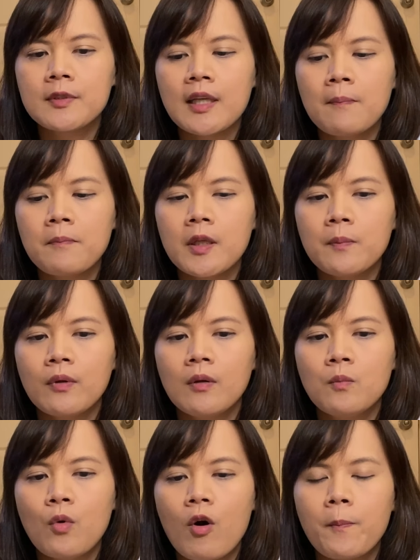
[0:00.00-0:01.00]
Some
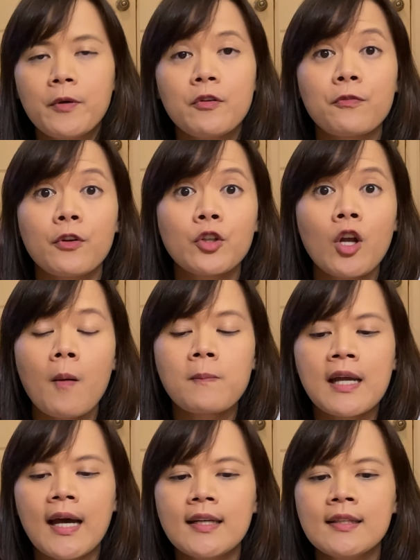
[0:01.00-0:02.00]
people more prefer
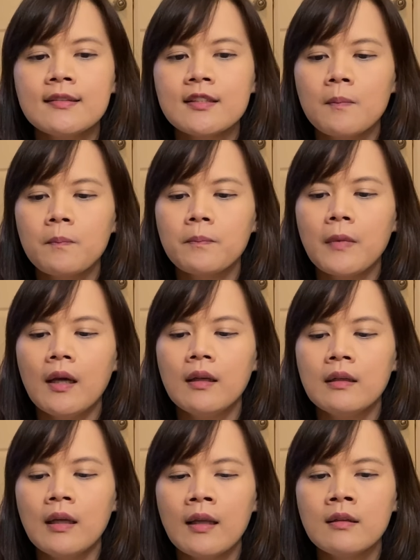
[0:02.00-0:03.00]
top cutting,
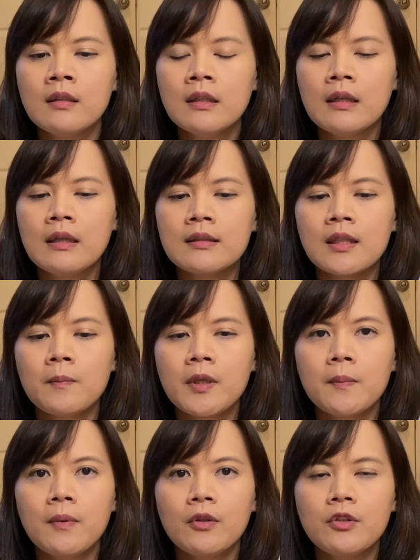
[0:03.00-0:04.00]
and then some
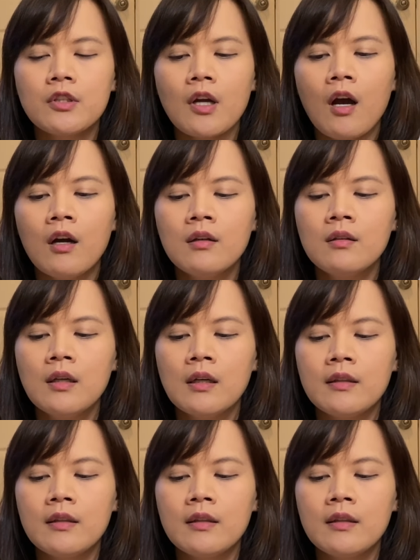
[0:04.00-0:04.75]
people don't.